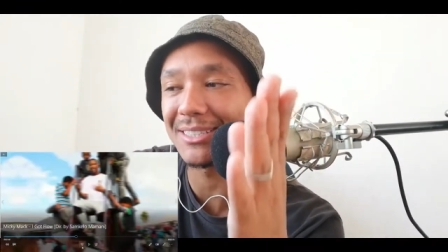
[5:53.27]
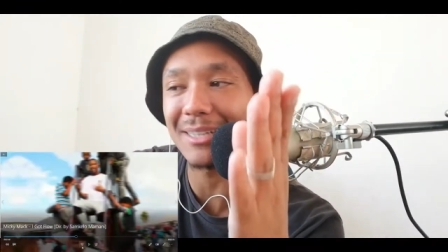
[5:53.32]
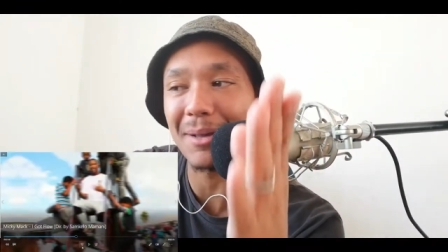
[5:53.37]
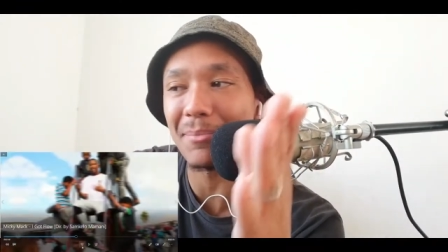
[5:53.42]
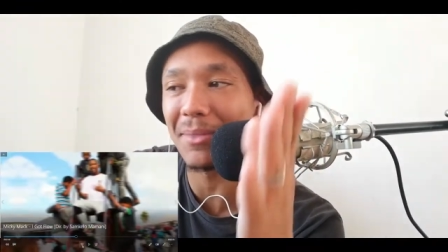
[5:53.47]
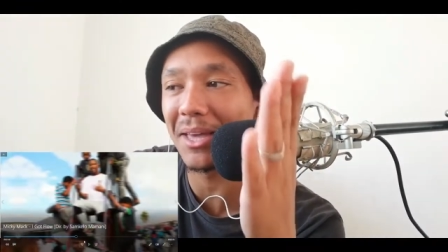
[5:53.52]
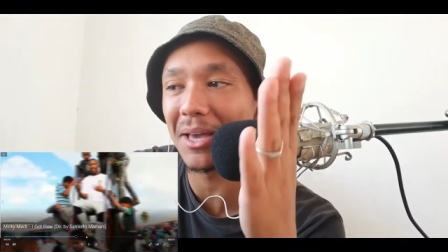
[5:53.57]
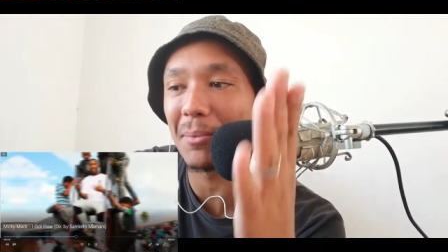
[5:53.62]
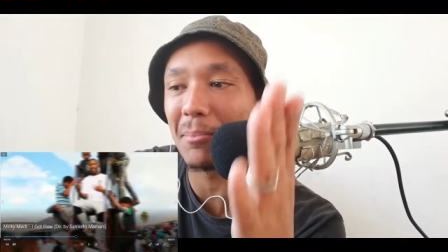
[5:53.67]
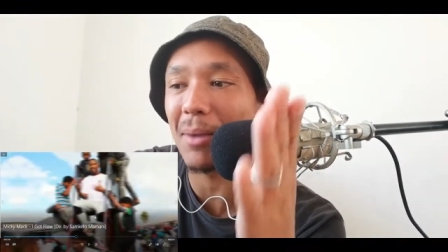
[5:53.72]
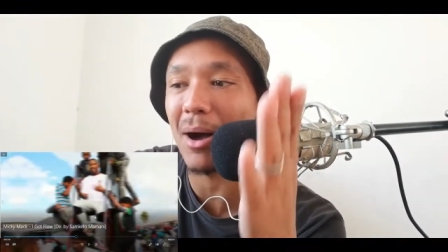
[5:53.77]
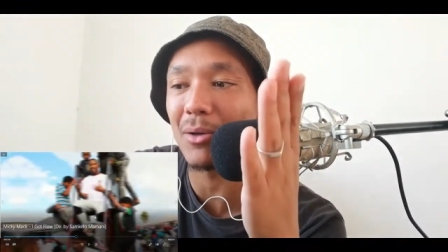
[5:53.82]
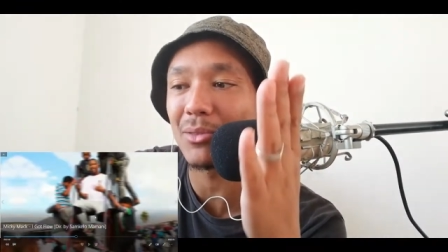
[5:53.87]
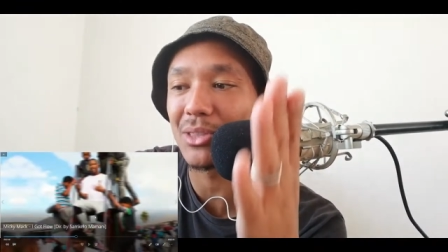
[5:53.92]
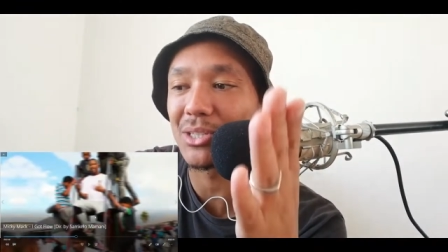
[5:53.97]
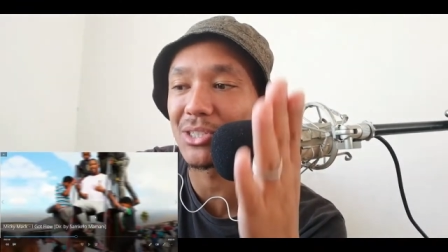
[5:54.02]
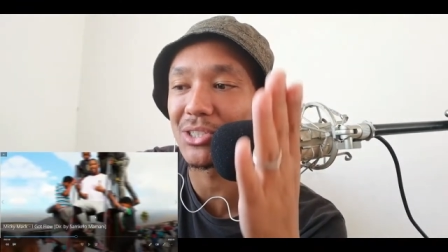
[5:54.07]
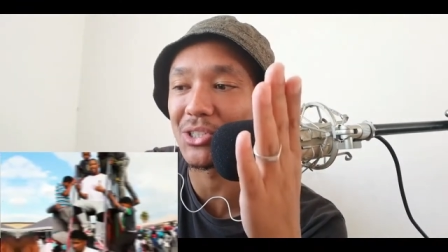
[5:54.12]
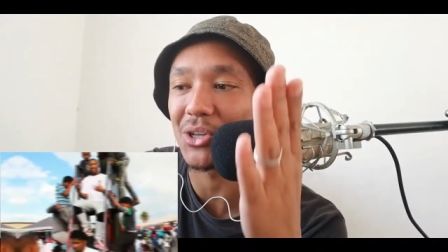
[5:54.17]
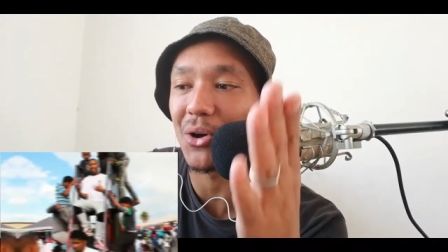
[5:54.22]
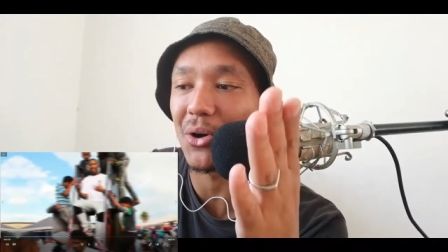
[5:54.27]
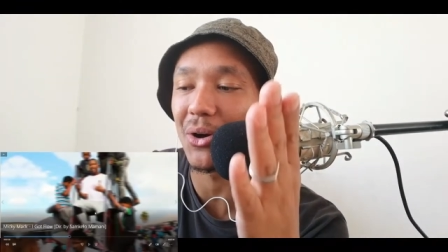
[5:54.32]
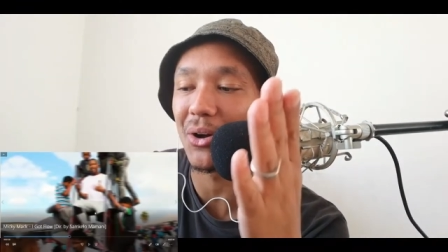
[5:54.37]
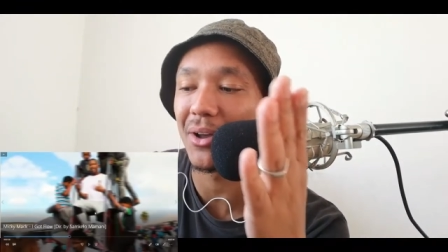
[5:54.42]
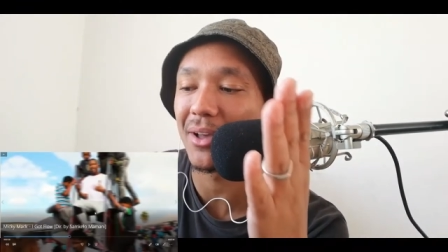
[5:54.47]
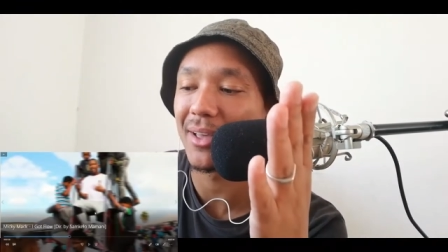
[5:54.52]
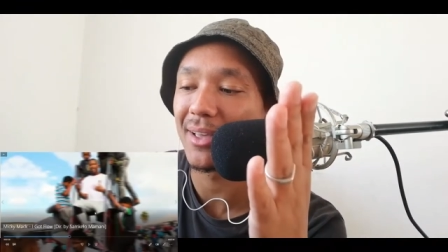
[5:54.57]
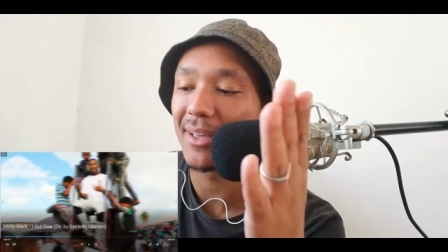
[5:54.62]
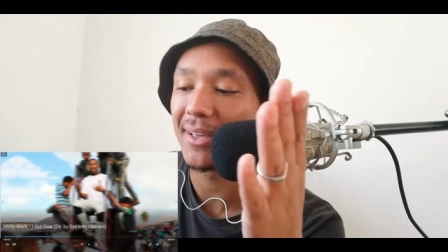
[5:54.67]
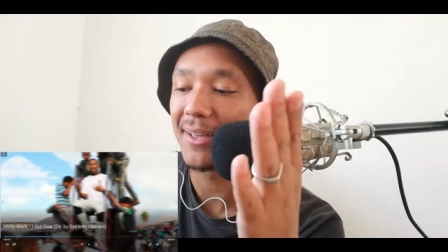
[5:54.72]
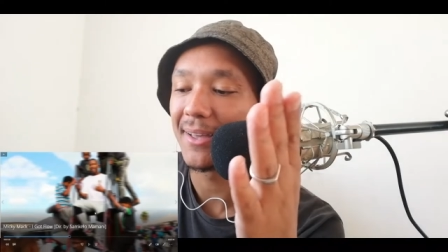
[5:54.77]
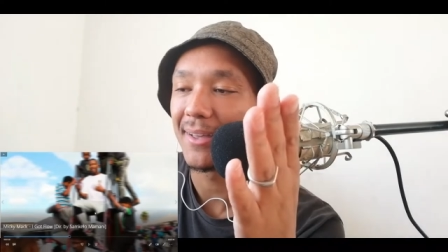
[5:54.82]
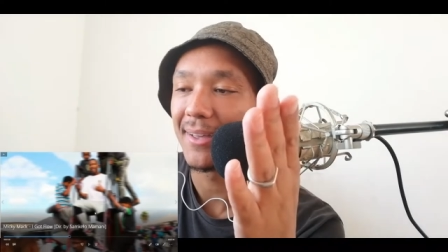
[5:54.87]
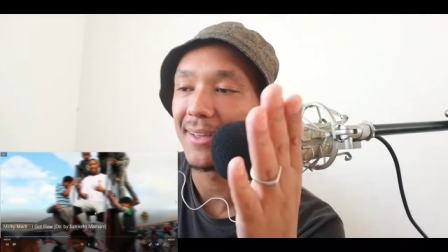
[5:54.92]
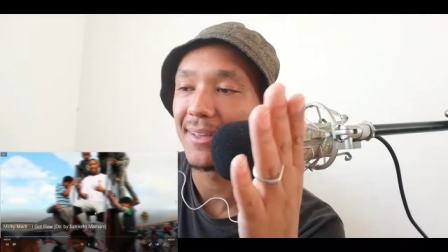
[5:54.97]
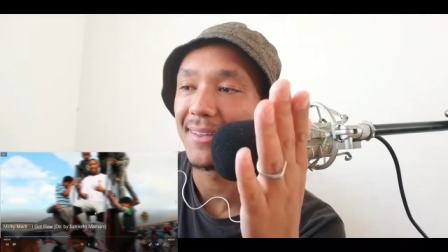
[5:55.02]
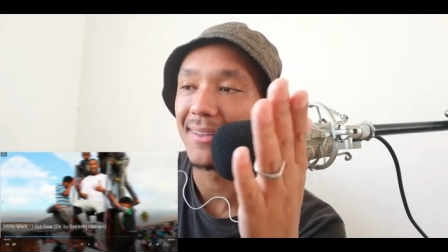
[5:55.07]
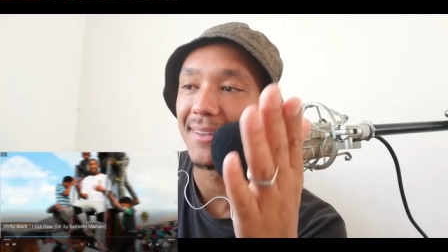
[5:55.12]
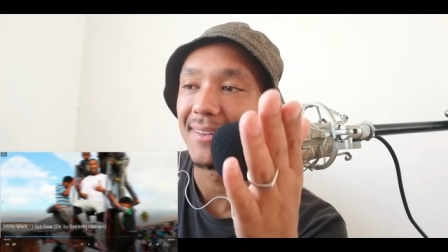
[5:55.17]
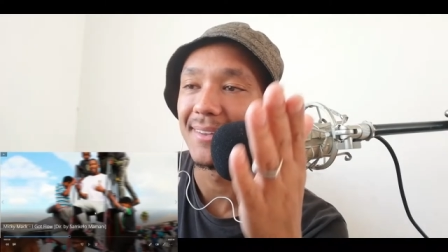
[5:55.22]
something about the song
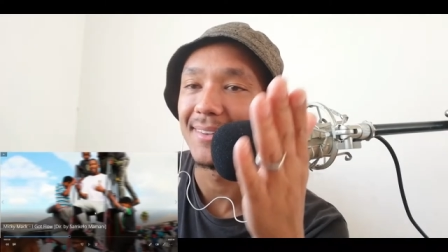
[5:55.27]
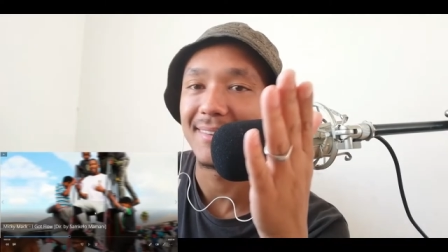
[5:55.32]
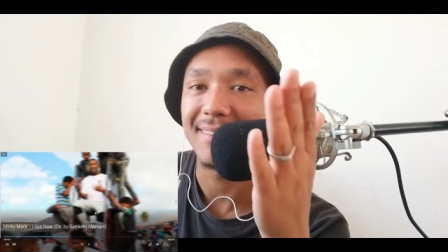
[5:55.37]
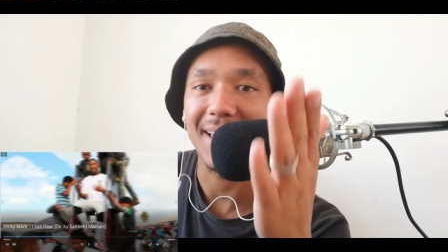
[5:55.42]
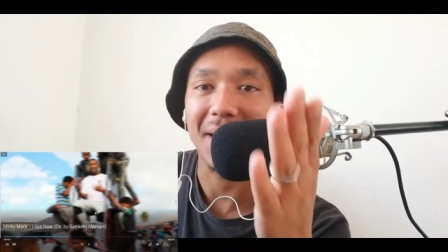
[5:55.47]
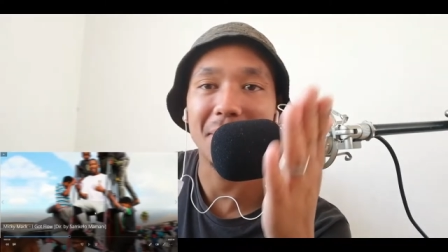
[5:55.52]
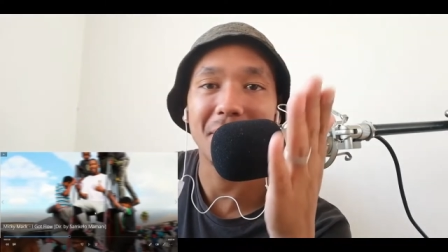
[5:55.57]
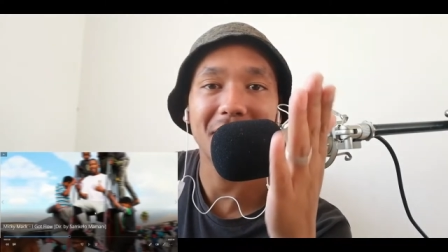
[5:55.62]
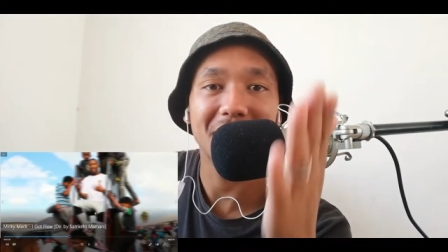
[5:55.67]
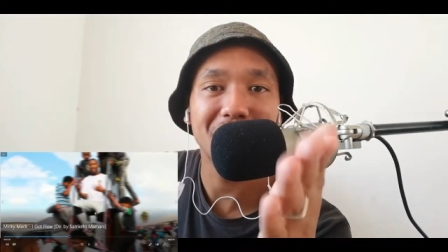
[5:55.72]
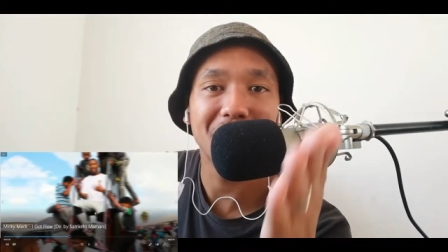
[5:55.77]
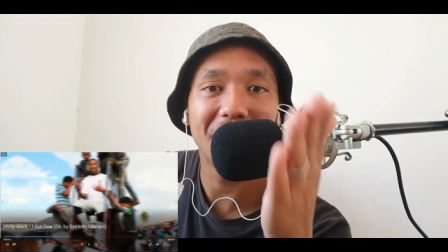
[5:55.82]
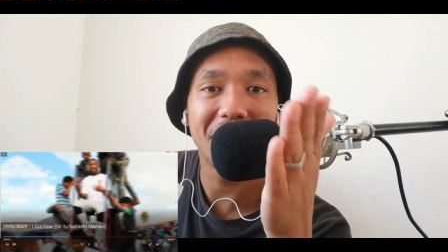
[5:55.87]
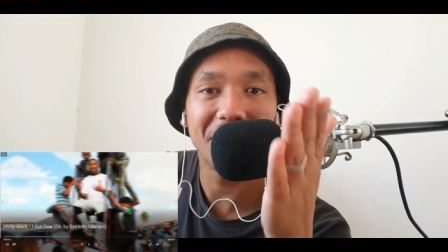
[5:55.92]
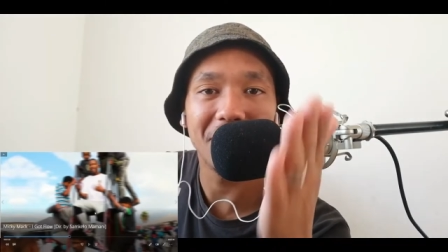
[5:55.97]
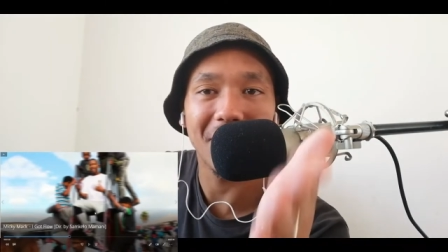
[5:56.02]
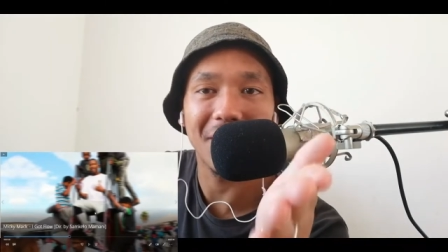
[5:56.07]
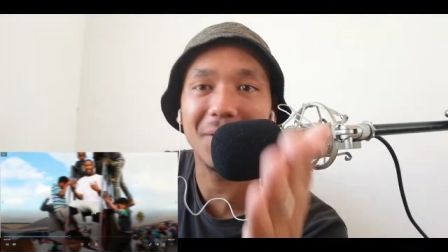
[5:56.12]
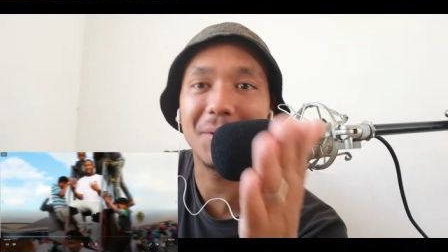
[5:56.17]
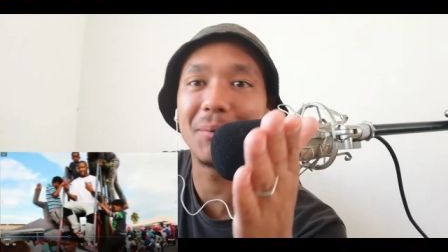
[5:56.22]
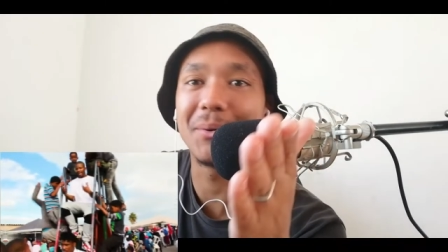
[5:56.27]
that makes me fuck